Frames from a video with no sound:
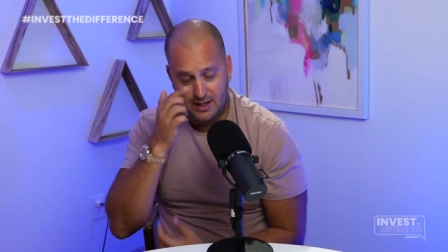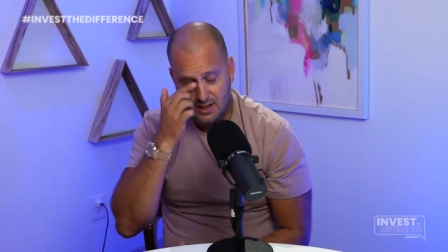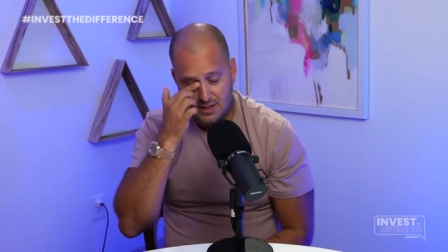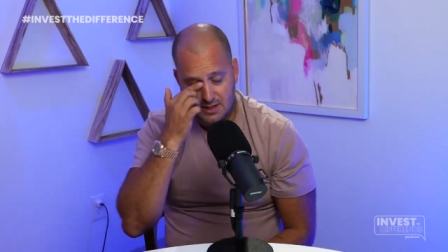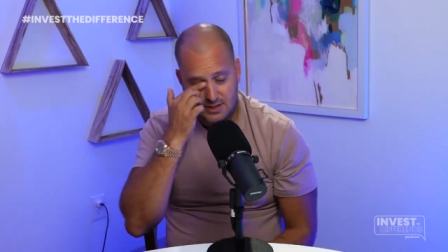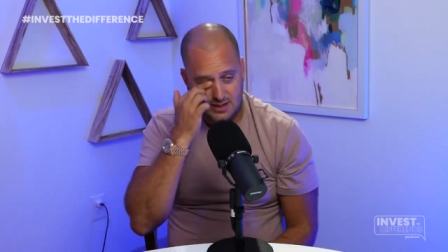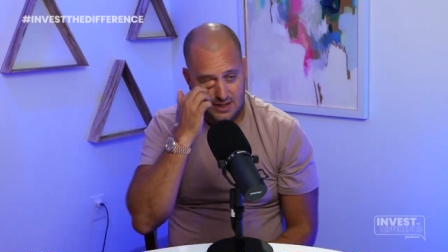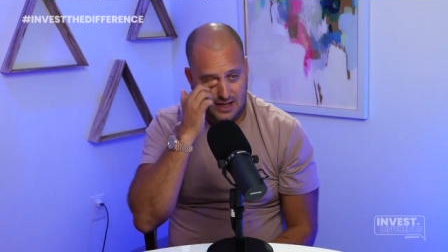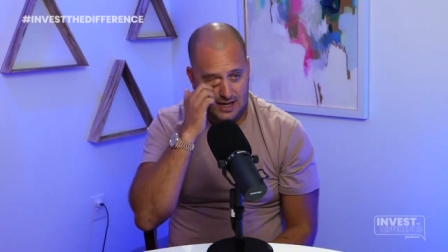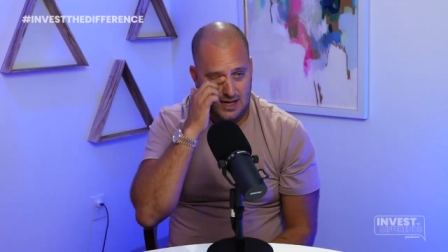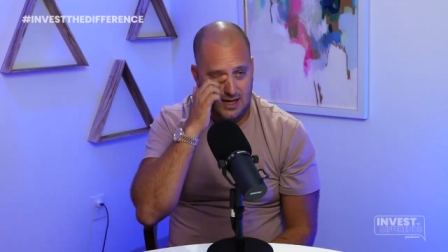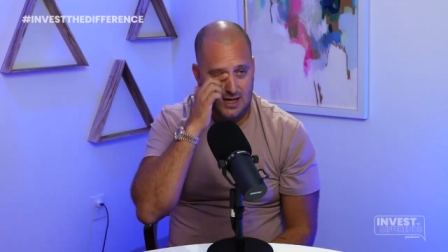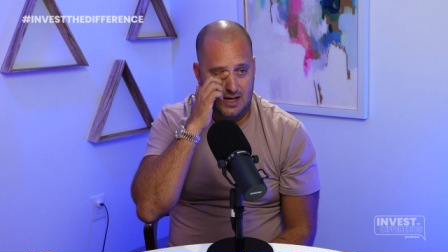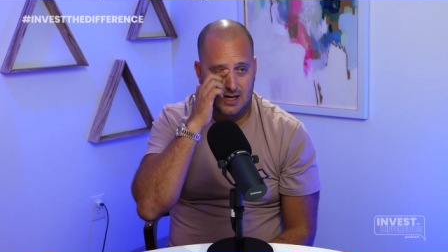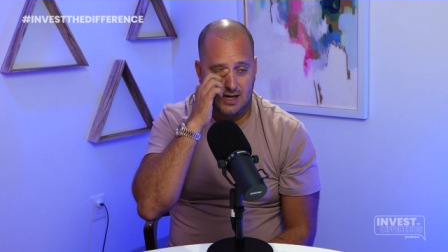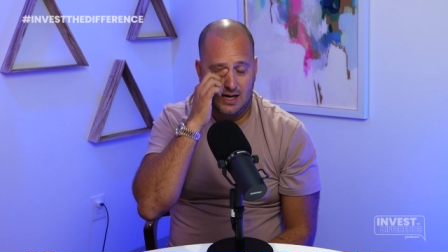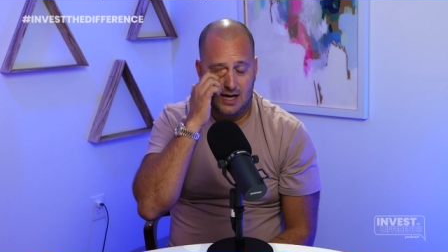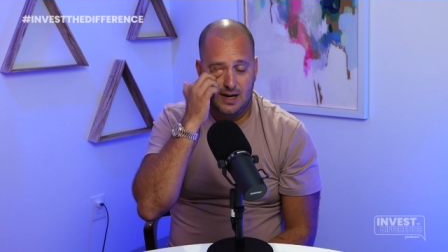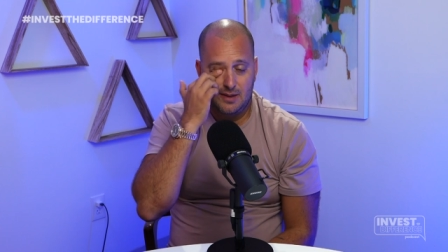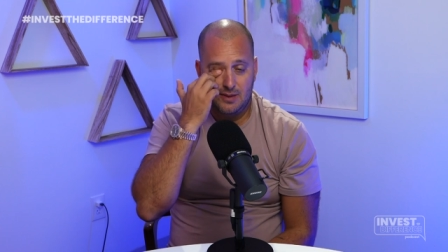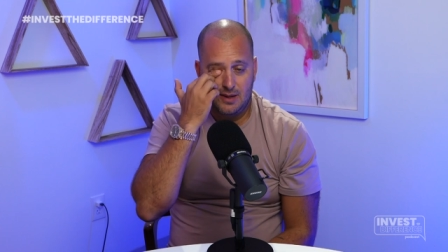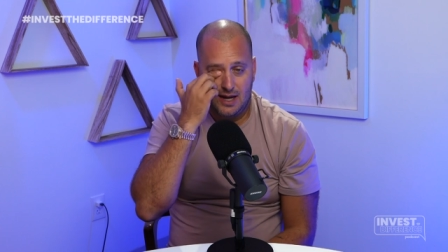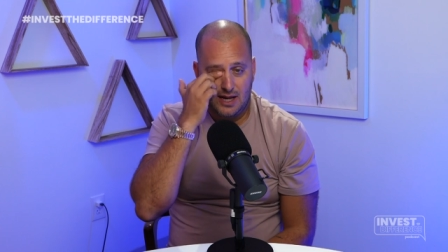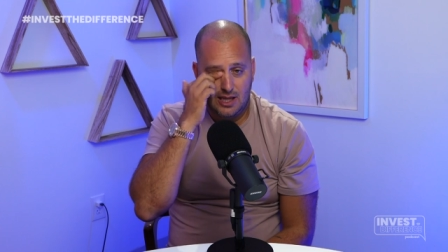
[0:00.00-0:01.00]
Because I,
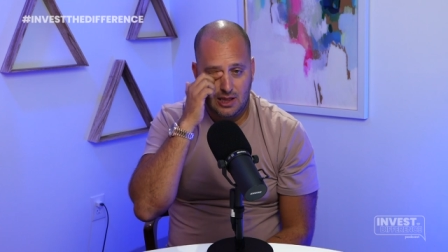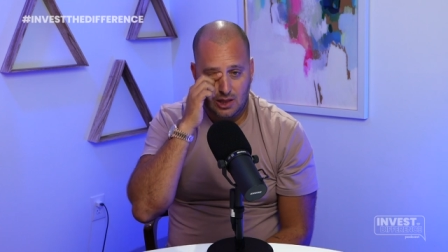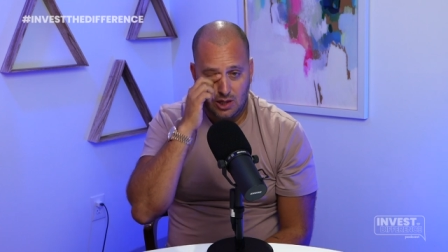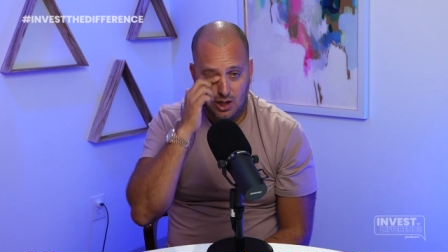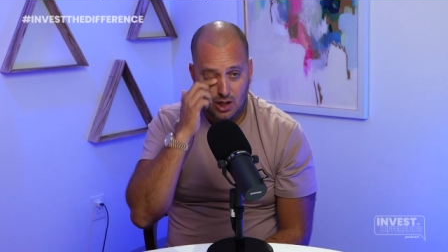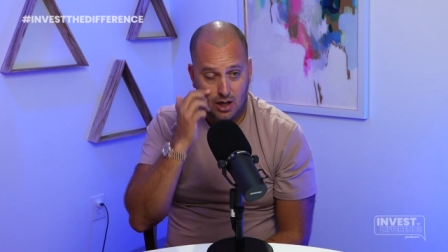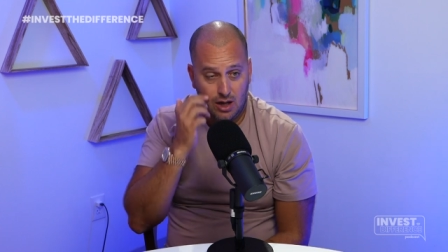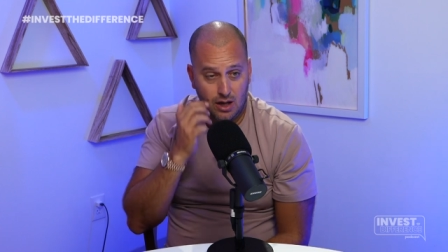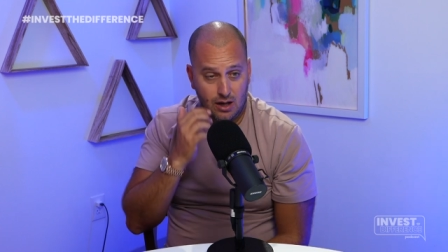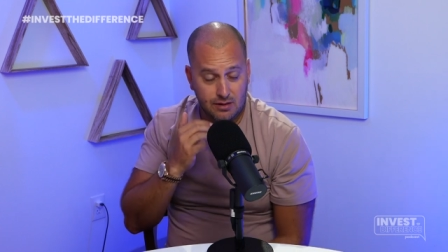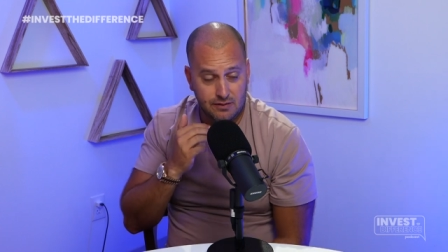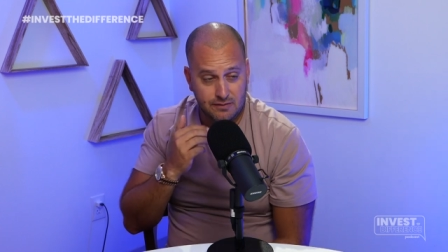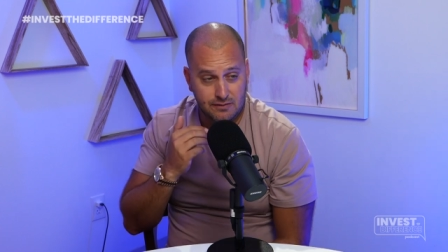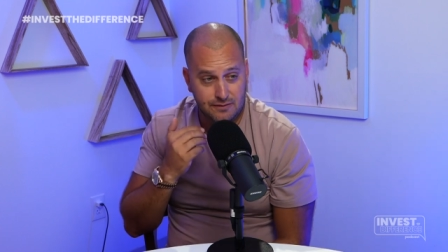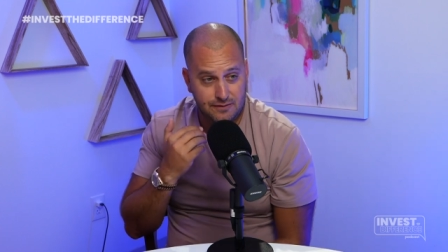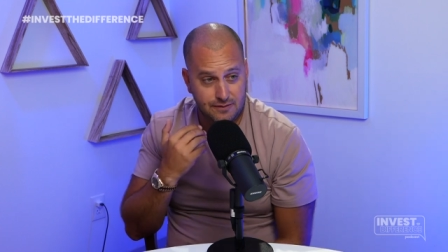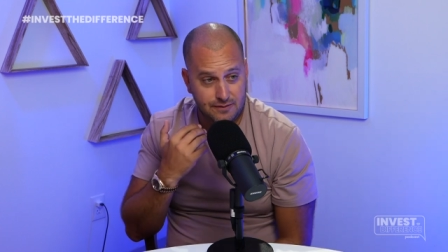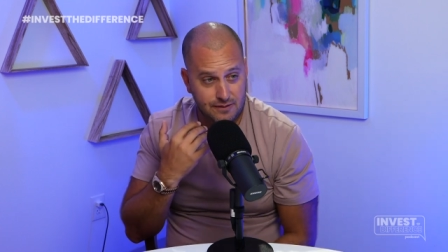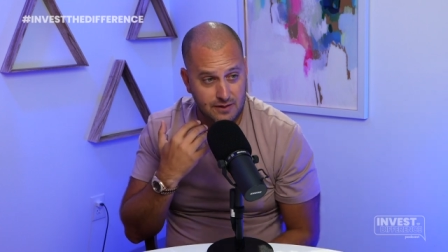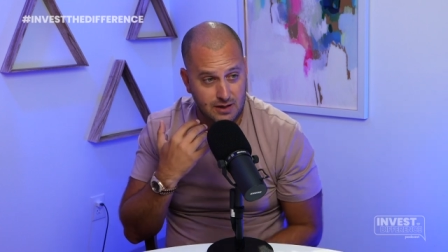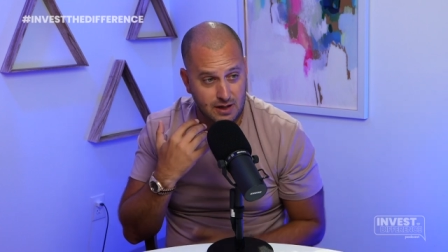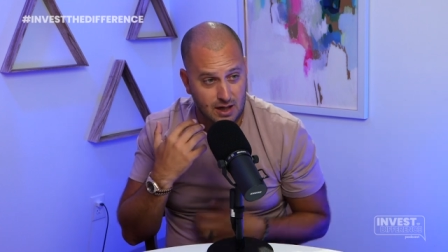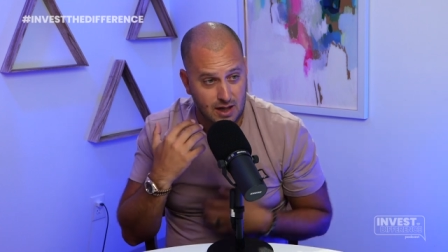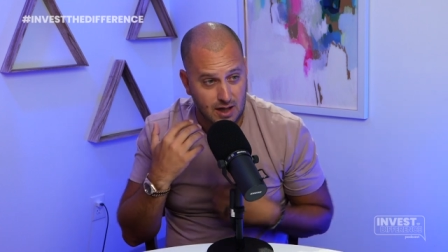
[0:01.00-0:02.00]
I, I
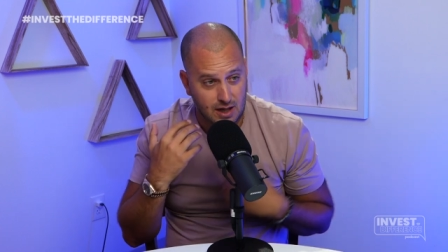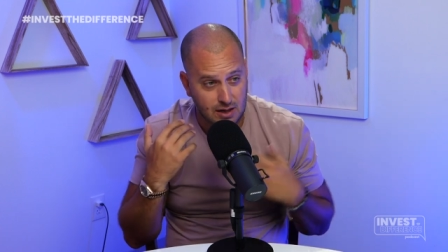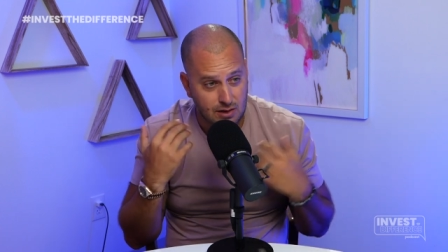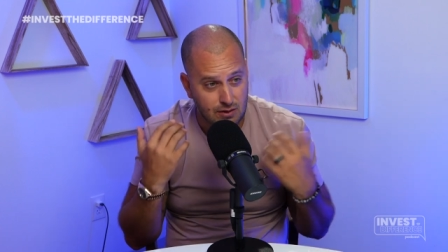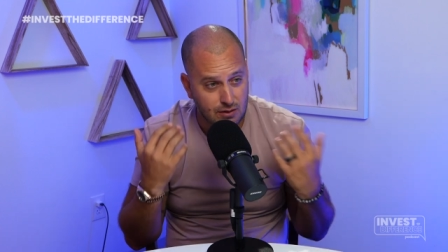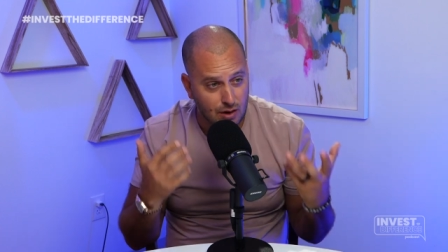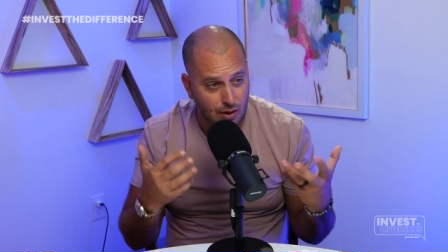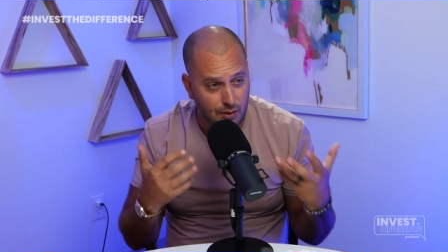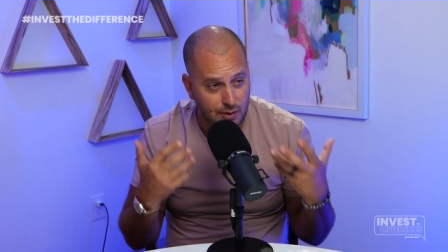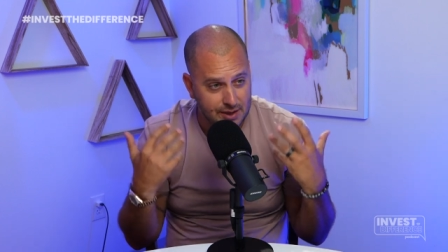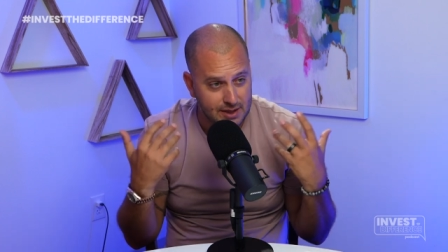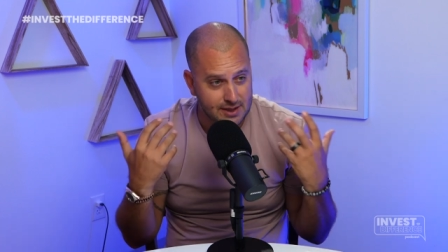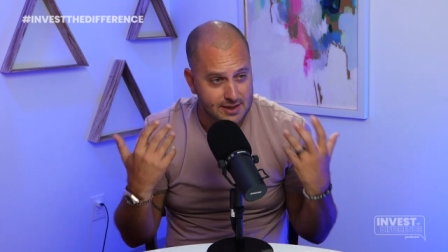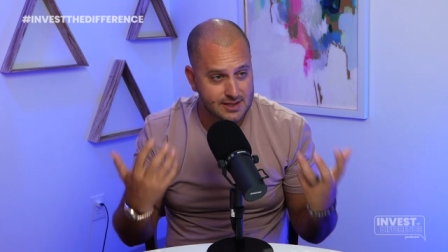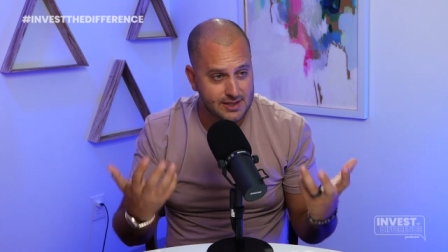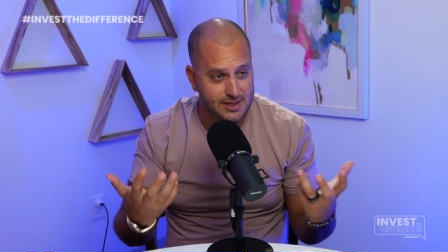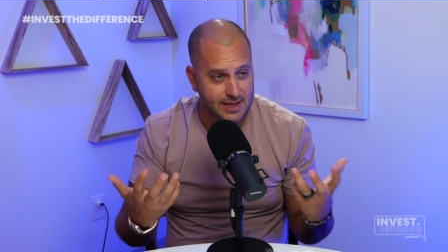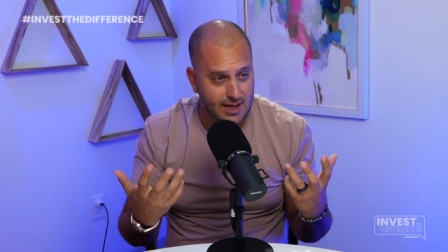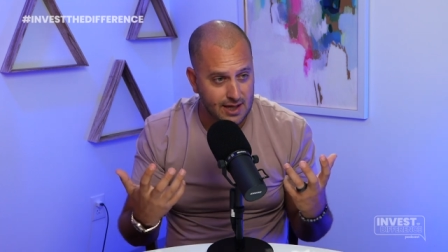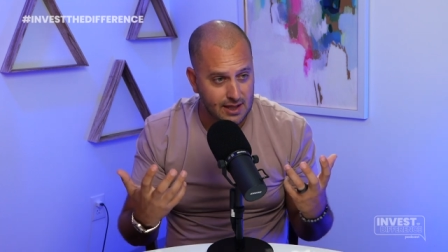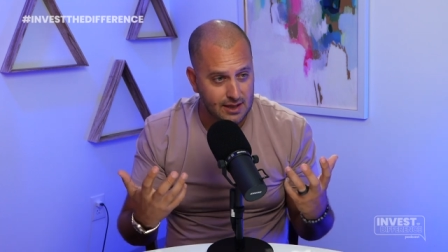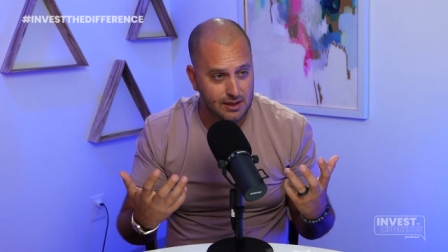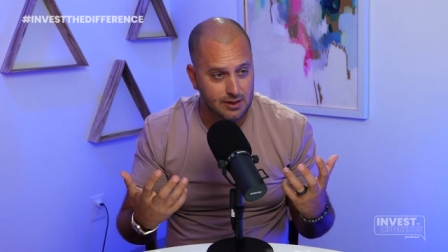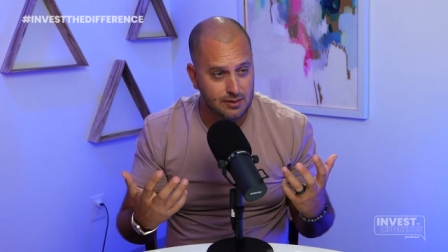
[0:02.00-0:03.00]
love uh, growing and
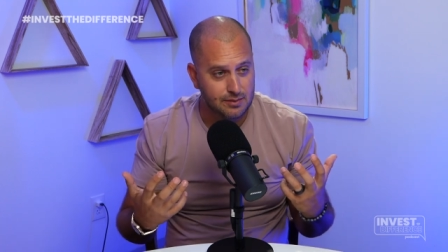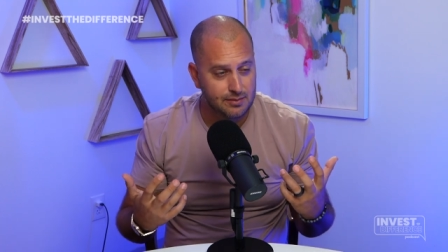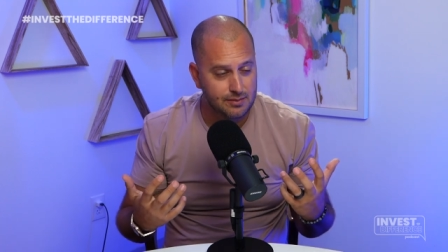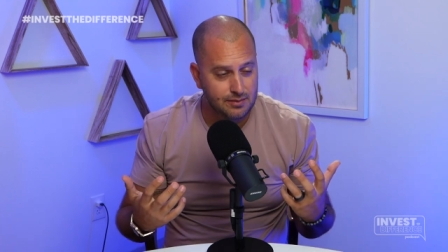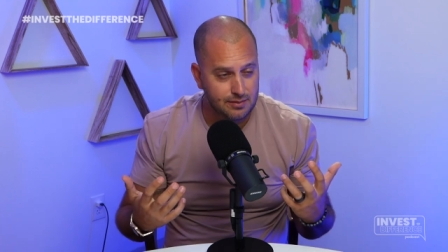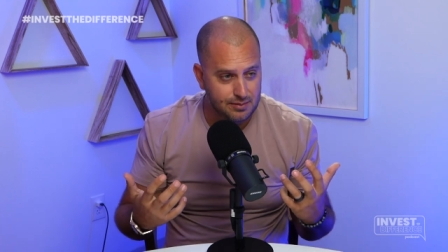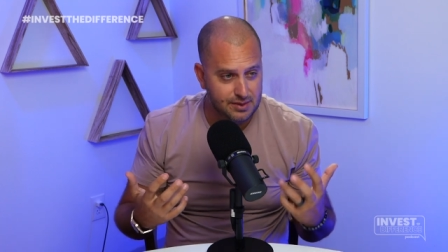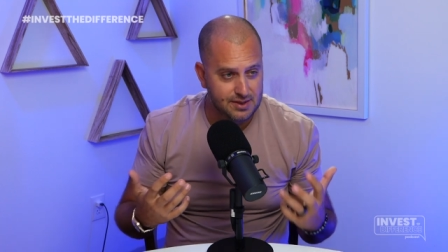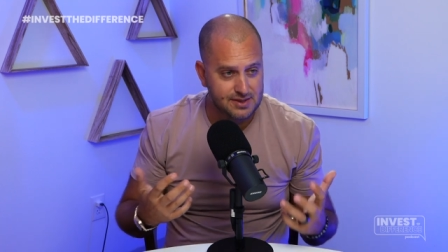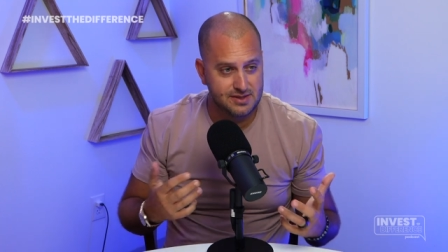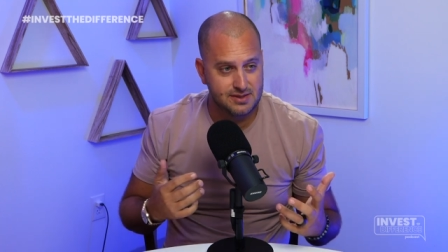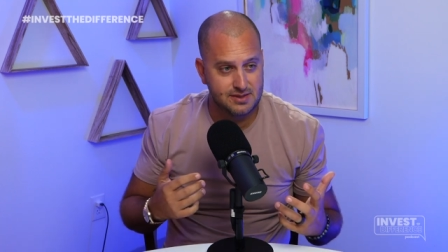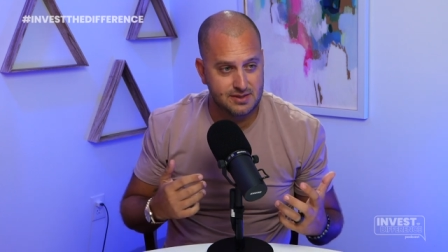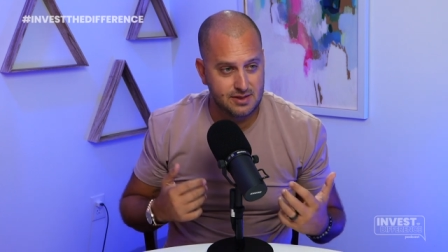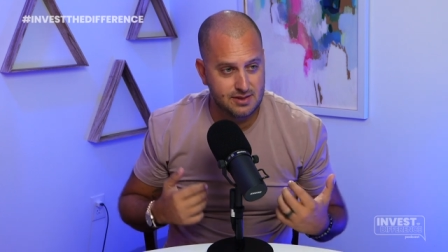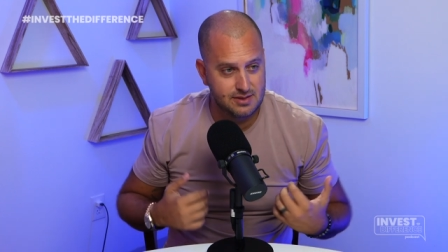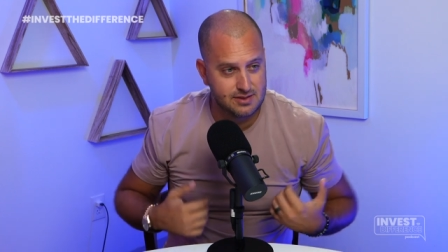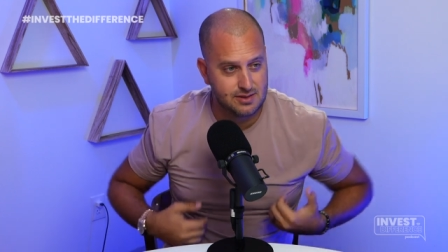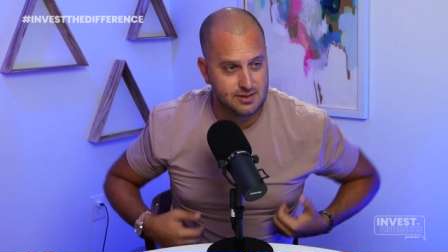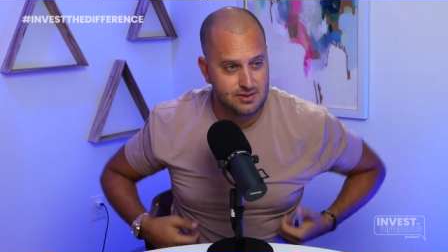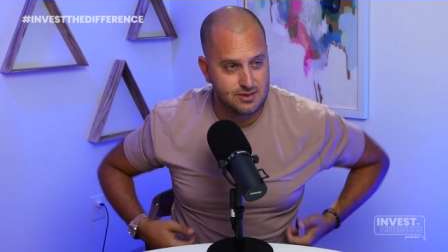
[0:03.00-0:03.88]
scaling businesses.